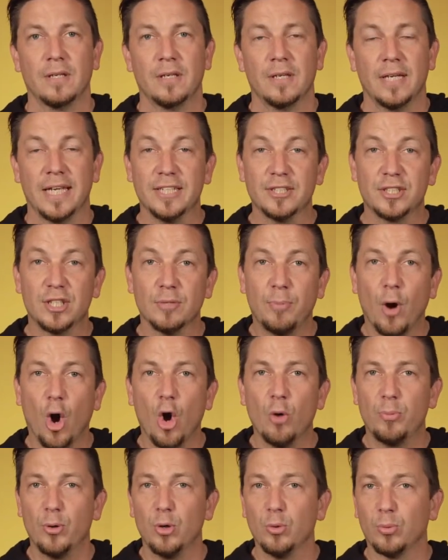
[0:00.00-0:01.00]
He's the
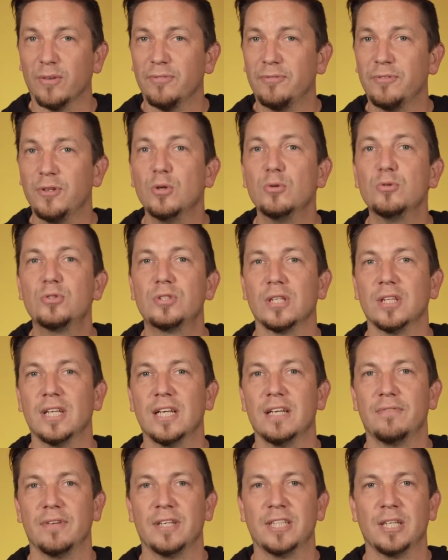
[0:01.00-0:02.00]
Pope who refused to
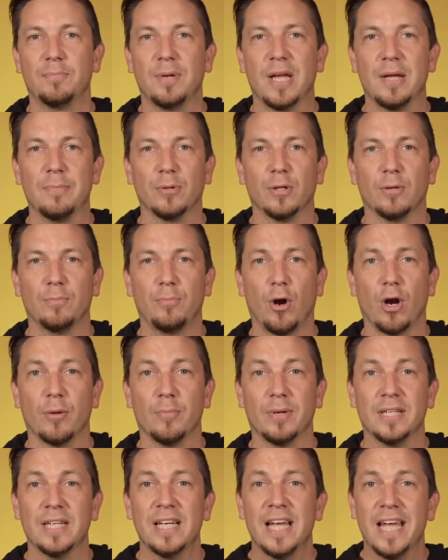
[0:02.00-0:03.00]
live in the papal
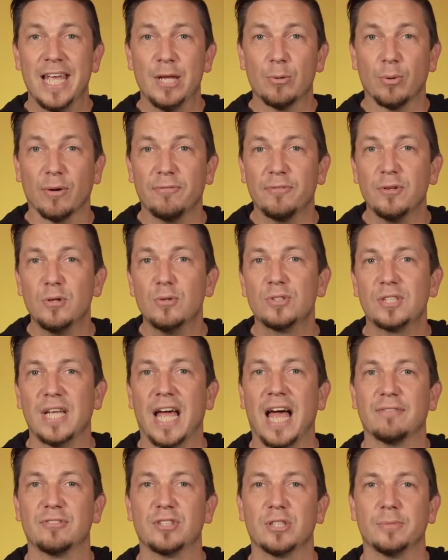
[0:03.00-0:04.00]
apartment. He refused to
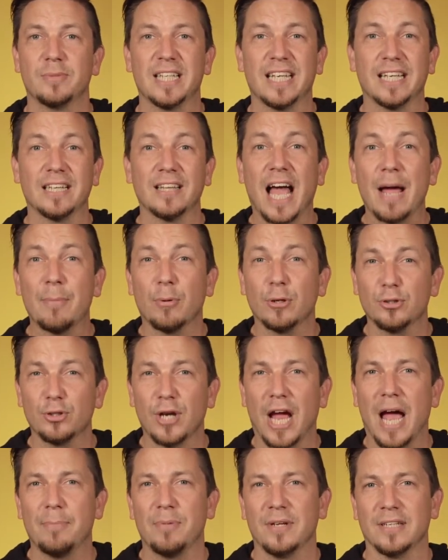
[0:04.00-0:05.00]
have some of the elaborate
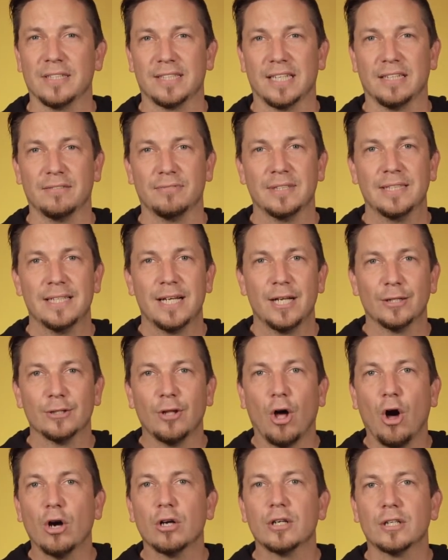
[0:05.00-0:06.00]
trappings that have
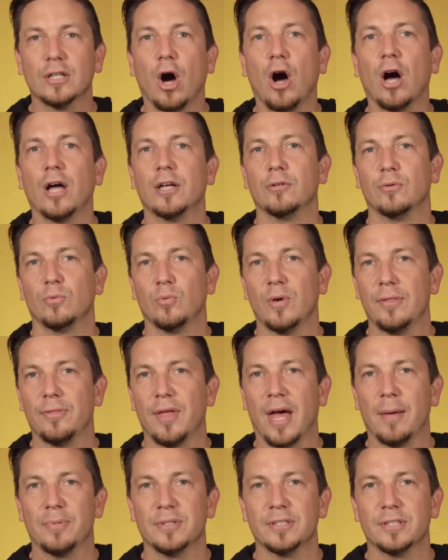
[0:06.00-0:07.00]
long gone with
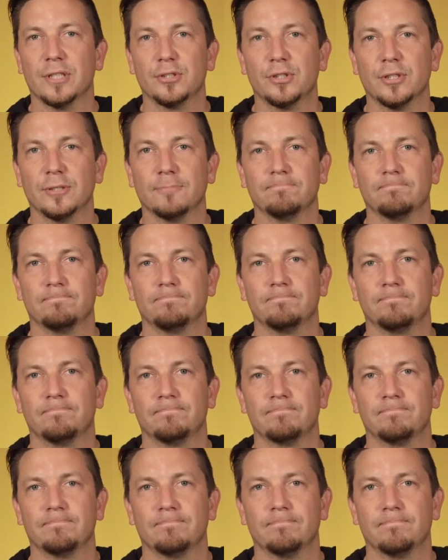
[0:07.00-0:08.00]
that position.
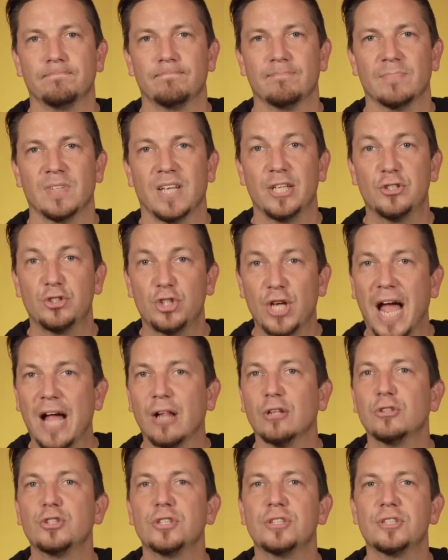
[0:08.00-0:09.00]
He
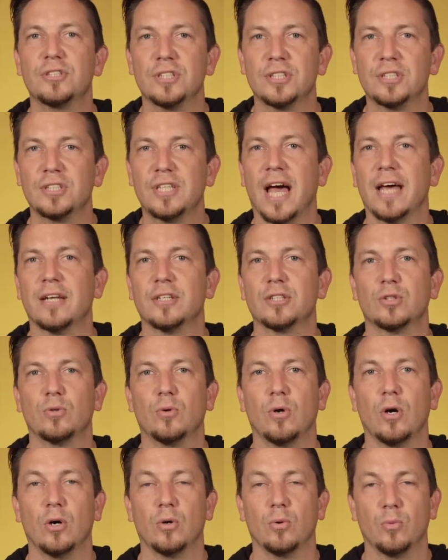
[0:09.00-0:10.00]
challenges the status
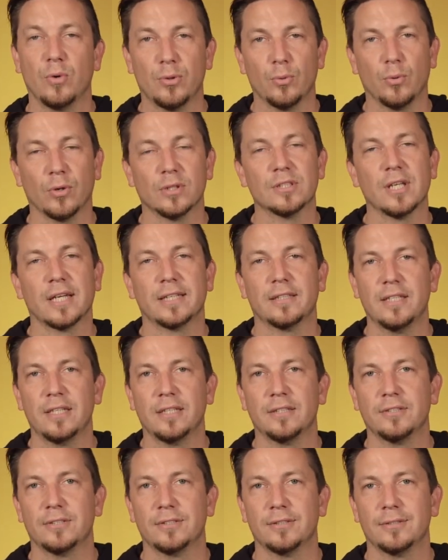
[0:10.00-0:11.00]
quo with words like
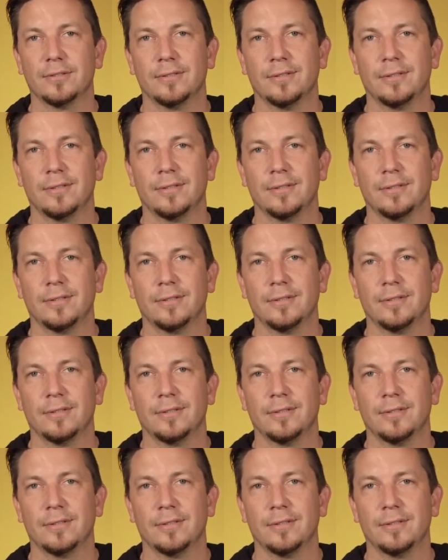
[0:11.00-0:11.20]
these.